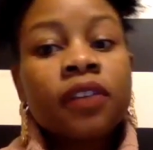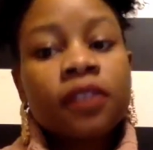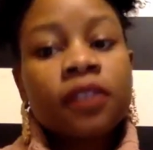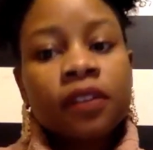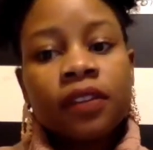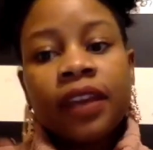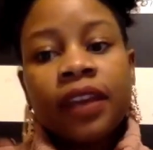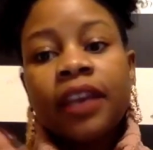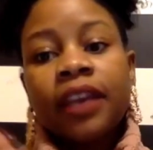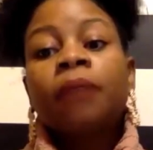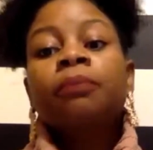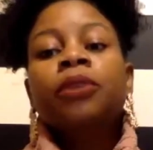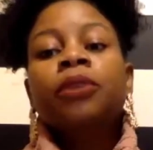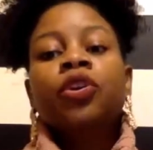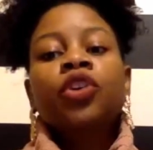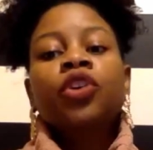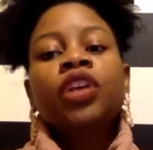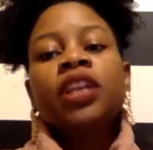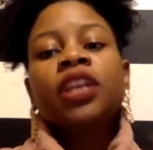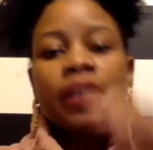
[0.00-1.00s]
is a
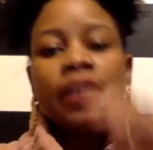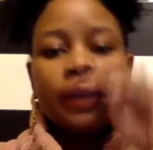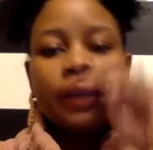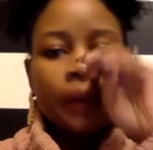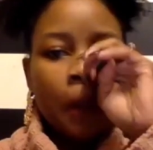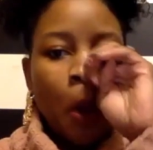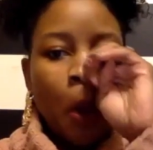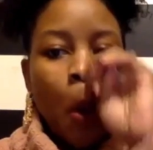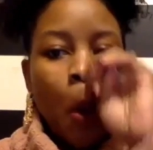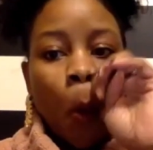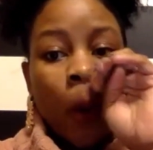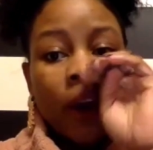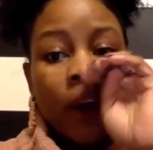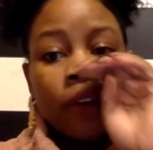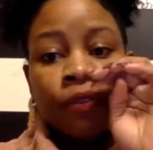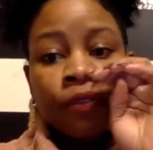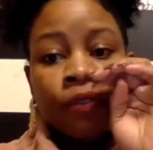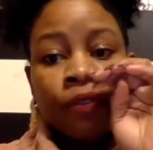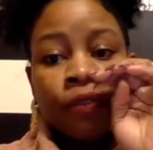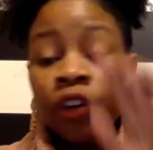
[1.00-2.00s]
community where
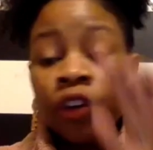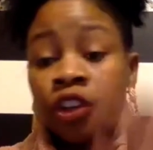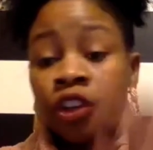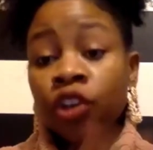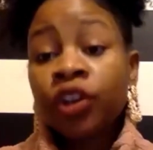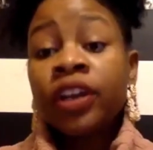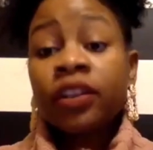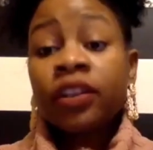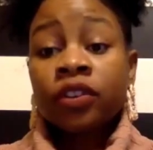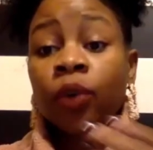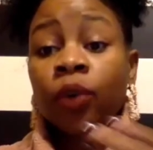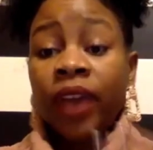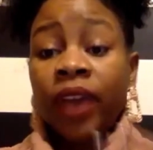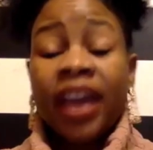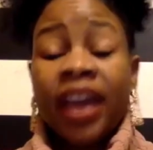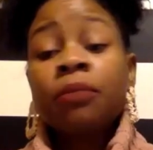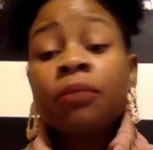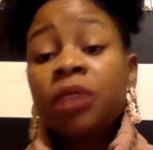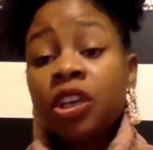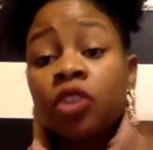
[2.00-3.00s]
failure is
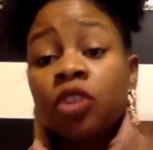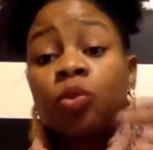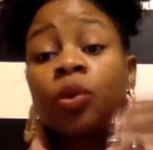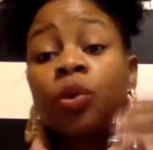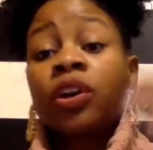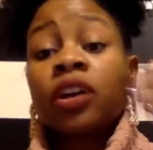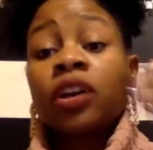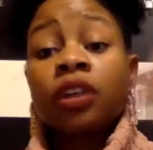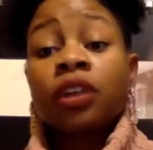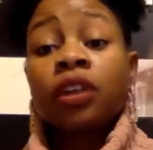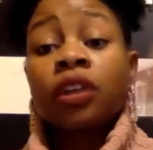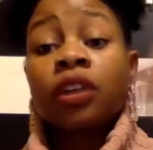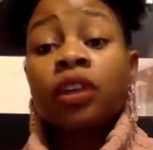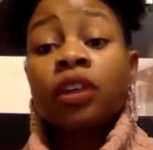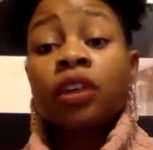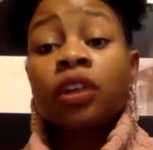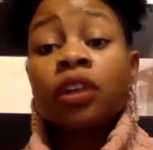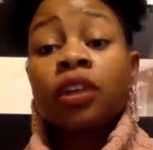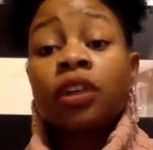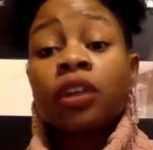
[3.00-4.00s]
okay because we're going to fail
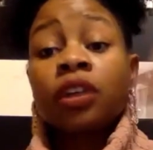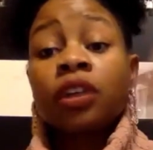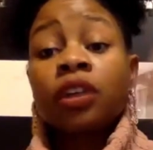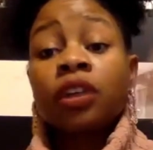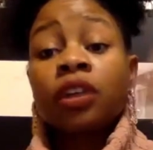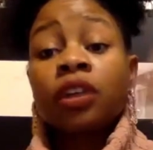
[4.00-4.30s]
forward.